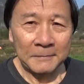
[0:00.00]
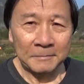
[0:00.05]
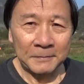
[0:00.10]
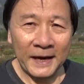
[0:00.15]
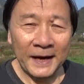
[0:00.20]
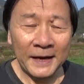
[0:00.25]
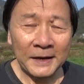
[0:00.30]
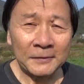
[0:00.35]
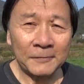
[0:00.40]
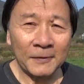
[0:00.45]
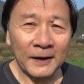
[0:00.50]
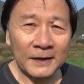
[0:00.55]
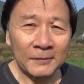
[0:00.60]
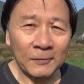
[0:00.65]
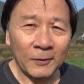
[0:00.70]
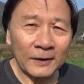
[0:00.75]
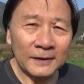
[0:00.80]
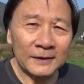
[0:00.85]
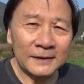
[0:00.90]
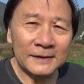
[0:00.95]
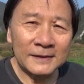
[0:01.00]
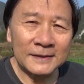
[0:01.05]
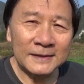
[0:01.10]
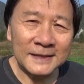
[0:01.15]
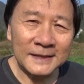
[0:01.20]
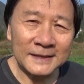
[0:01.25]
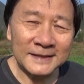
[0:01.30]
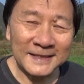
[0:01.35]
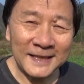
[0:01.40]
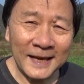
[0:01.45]
But anyway, what
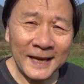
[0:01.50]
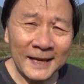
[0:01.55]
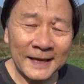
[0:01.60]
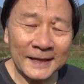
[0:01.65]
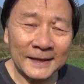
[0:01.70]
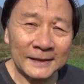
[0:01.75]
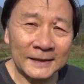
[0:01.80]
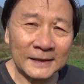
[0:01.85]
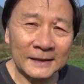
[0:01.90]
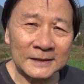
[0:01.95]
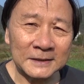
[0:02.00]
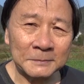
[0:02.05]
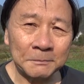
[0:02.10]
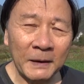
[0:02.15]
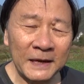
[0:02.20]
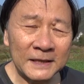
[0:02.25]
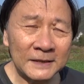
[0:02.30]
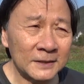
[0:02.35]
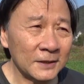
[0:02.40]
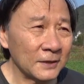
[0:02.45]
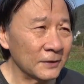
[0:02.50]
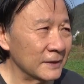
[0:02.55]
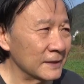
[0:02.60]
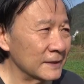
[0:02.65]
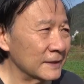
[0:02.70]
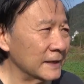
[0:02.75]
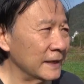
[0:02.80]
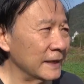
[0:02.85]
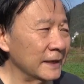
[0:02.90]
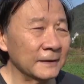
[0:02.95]
does it say? It's basically
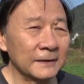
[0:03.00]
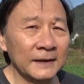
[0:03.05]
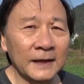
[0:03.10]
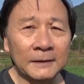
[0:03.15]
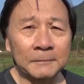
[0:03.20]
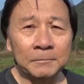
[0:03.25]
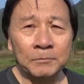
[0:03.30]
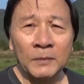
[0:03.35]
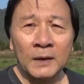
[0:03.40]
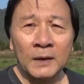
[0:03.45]
saying that